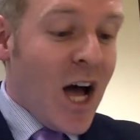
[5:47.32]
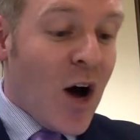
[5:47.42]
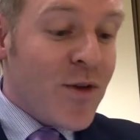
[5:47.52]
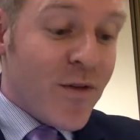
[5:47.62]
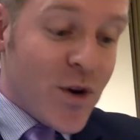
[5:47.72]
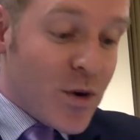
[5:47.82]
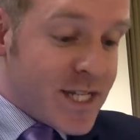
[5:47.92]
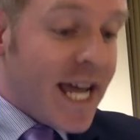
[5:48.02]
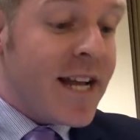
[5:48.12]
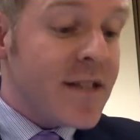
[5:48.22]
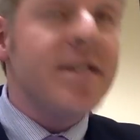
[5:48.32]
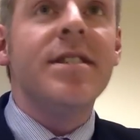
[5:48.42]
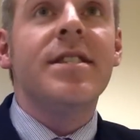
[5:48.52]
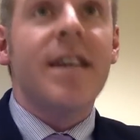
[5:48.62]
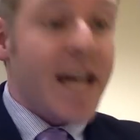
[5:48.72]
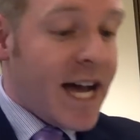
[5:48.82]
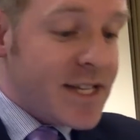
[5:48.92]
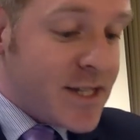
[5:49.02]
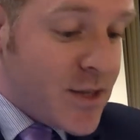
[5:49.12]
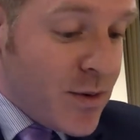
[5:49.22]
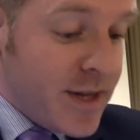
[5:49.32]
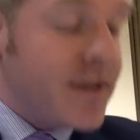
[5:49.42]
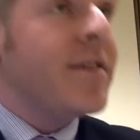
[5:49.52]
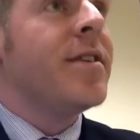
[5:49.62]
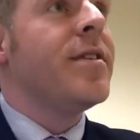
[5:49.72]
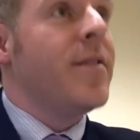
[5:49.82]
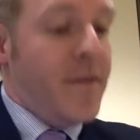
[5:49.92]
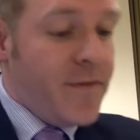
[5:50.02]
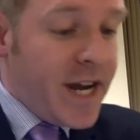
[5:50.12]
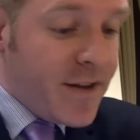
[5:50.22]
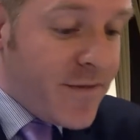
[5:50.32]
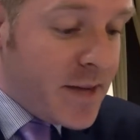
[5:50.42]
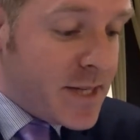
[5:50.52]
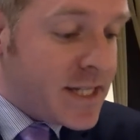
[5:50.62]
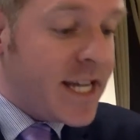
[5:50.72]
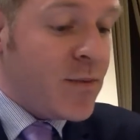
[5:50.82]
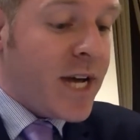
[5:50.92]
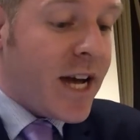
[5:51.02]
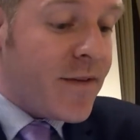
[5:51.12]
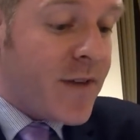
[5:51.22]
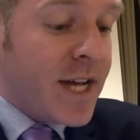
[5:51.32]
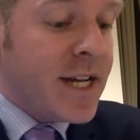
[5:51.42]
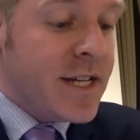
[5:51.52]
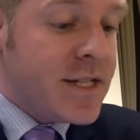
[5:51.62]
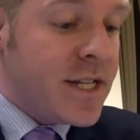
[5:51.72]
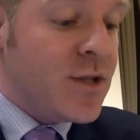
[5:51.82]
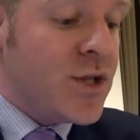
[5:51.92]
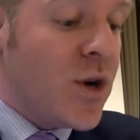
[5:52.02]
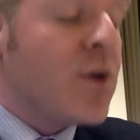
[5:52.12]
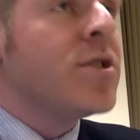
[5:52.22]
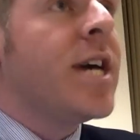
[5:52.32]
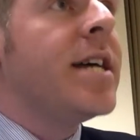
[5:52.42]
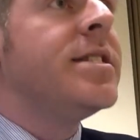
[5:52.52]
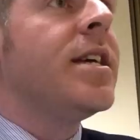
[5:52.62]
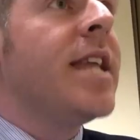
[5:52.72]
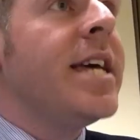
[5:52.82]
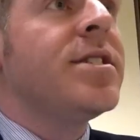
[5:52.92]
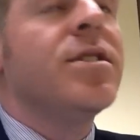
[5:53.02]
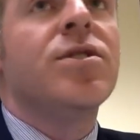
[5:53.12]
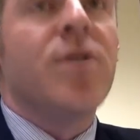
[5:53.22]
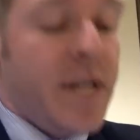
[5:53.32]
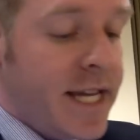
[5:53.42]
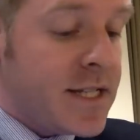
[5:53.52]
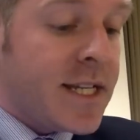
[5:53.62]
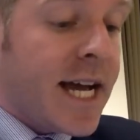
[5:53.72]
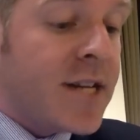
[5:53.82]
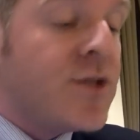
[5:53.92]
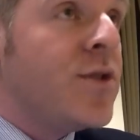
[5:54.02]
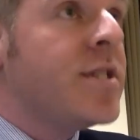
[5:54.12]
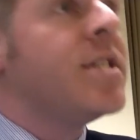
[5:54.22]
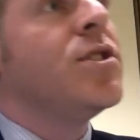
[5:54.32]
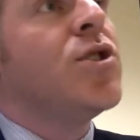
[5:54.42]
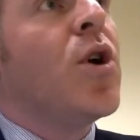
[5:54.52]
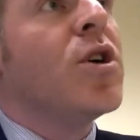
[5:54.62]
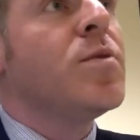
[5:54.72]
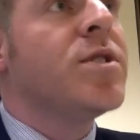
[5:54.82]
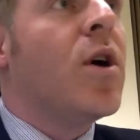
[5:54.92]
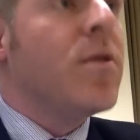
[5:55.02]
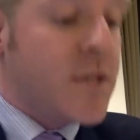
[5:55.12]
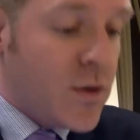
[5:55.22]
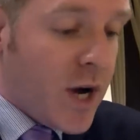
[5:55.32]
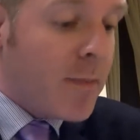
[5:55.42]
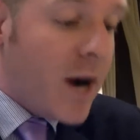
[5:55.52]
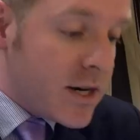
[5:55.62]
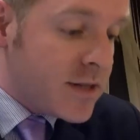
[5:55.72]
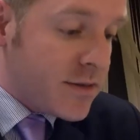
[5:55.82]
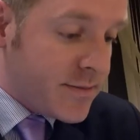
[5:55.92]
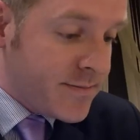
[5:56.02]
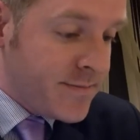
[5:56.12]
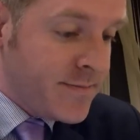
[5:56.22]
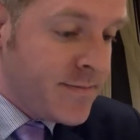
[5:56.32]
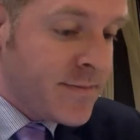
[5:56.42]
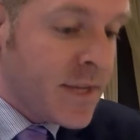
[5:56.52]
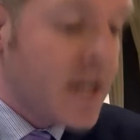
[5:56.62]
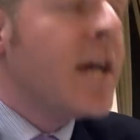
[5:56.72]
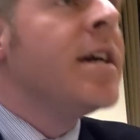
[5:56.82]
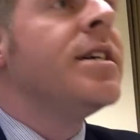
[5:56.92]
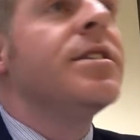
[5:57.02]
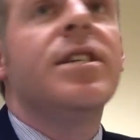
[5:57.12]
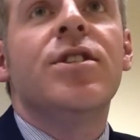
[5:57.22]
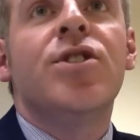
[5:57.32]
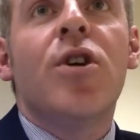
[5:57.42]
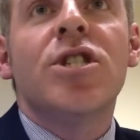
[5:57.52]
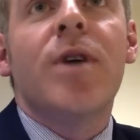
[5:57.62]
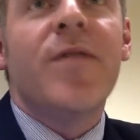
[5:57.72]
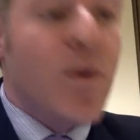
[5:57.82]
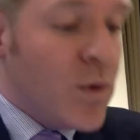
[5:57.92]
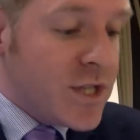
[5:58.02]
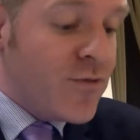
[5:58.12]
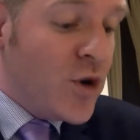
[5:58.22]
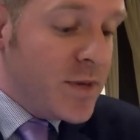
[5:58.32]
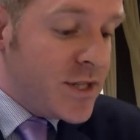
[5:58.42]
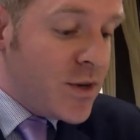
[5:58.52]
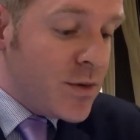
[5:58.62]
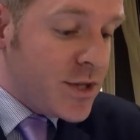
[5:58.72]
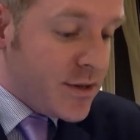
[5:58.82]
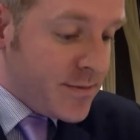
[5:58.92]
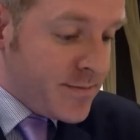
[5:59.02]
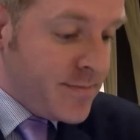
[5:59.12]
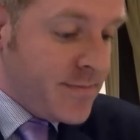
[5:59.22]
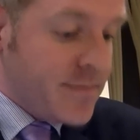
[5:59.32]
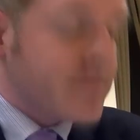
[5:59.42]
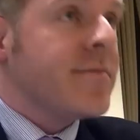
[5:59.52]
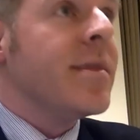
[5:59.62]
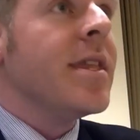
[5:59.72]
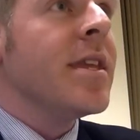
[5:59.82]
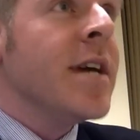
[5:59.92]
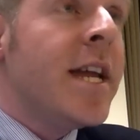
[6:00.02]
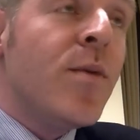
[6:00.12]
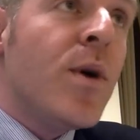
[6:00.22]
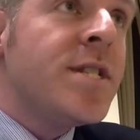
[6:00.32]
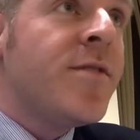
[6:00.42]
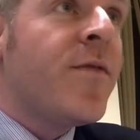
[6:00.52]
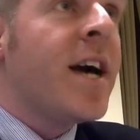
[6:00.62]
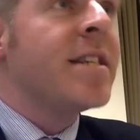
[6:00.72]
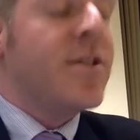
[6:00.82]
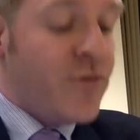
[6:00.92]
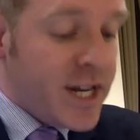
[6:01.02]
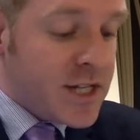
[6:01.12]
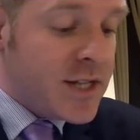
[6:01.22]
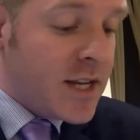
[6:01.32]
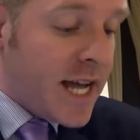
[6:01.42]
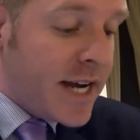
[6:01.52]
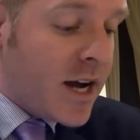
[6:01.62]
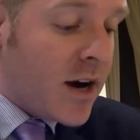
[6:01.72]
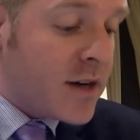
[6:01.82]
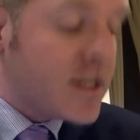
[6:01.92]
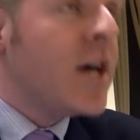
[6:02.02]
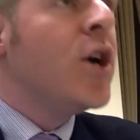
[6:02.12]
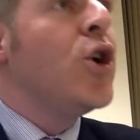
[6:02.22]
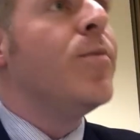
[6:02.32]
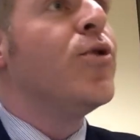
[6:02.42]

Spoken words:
Although, of course, England has its own very famous saint. We have St. George, and like St. Andrew, St. George was also a martyr. St. George, however, was a Roman soldier, and it was, in fact, Richard the Lionheart who